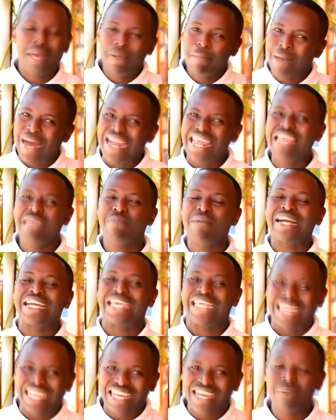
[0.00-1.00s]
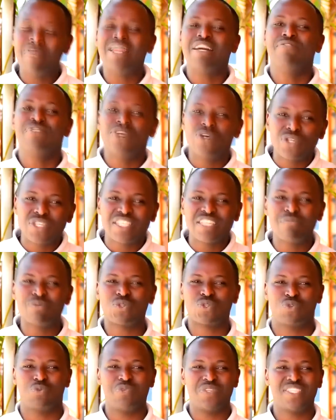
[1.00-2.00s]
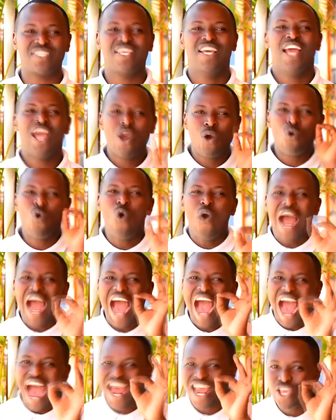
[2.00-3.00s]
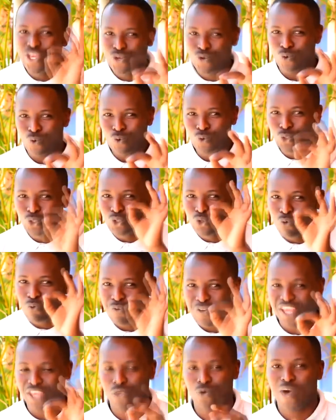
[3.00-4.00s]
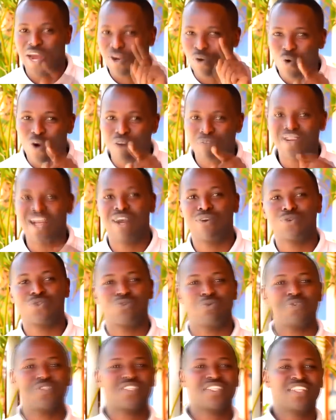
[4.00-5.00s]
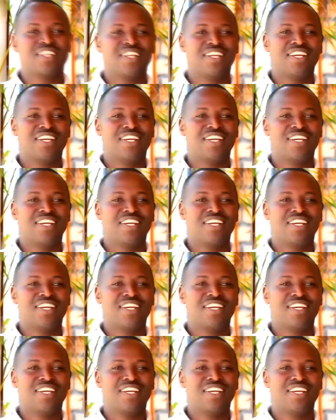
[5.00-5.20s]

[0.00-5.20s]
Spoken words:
mari imakirenga bira mvuga ho simusubize who are you who do you think you are ko wavuga no gusubiza